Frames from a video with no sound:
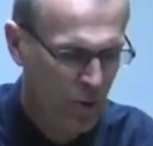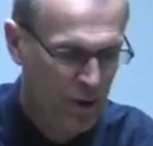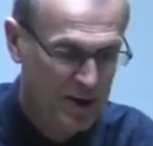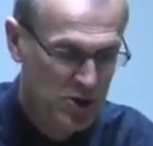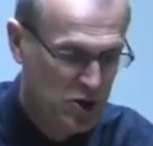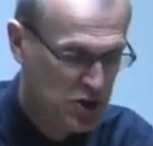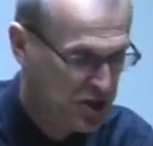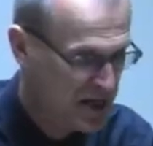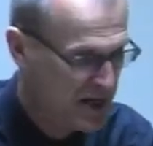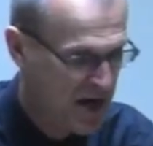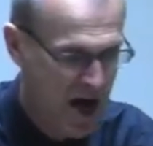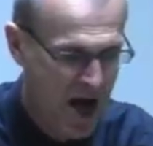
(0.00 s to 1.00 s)
which
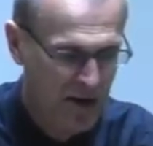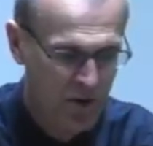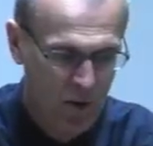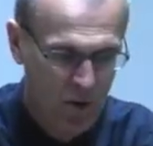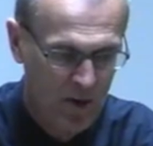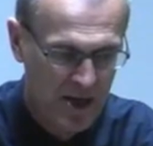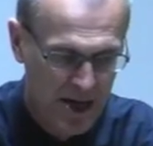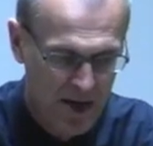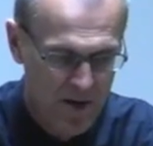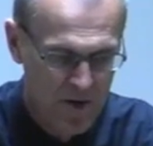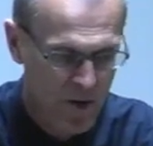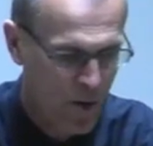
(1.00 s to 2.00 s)
see not, nor
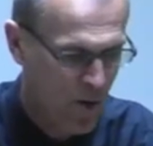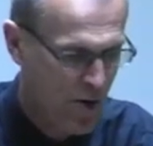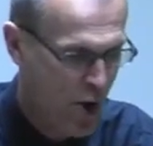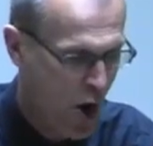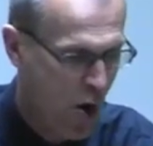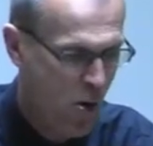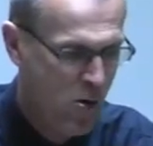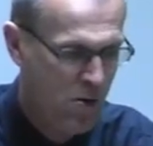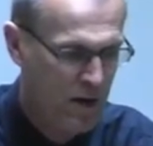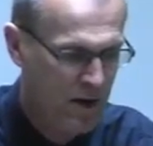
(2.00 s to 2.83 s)
hear, nor know.